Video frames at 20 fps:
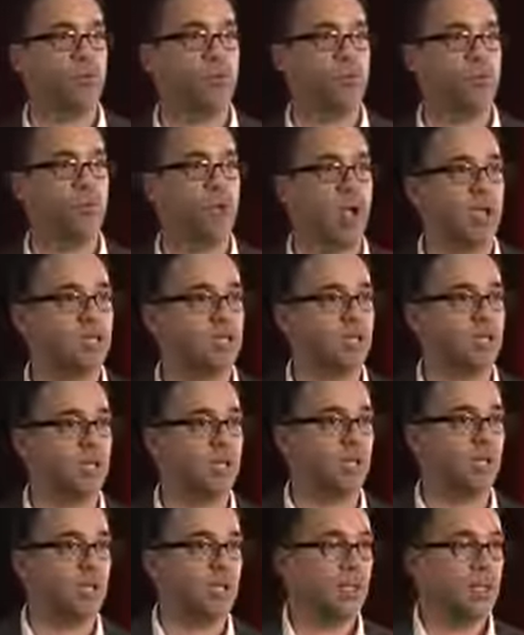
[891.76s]
we will
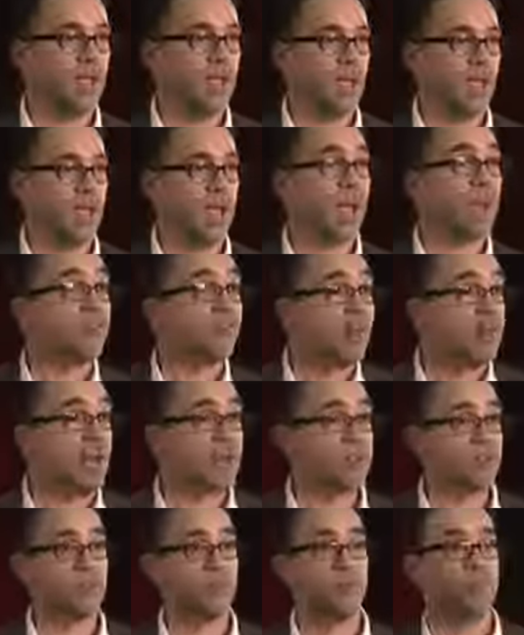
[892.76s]
actually have
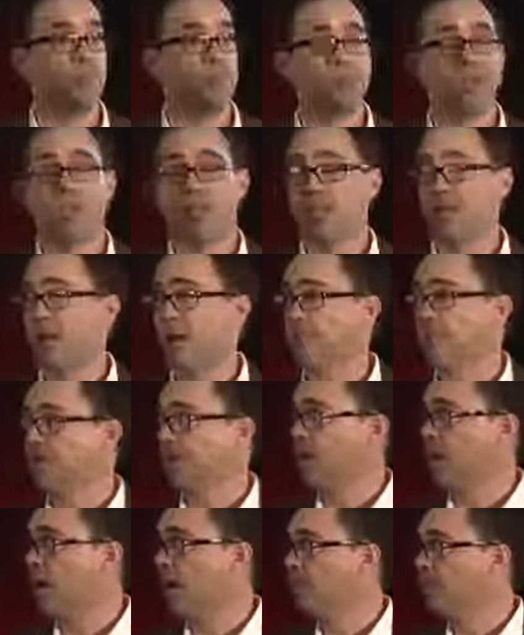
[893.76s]
classrooms that
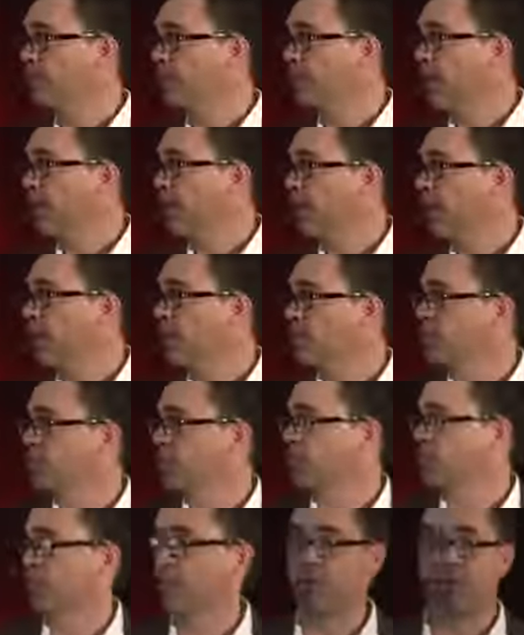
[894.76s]
become
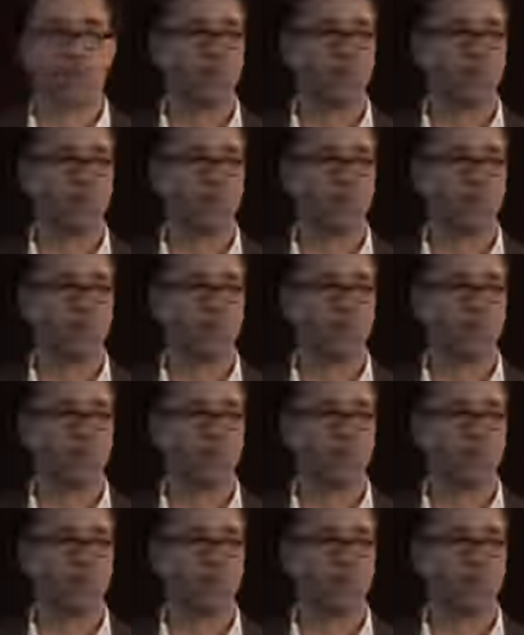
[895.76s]
cheaper